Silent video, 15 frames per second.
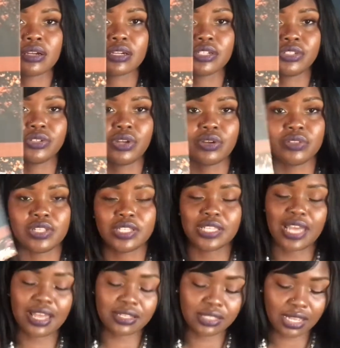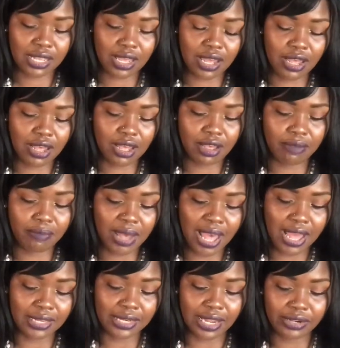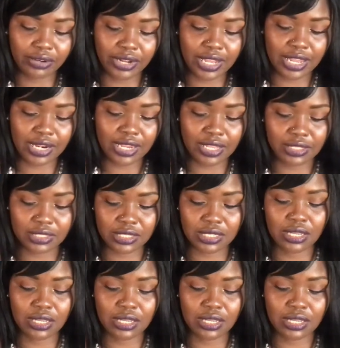because you know this has a highlighter in it.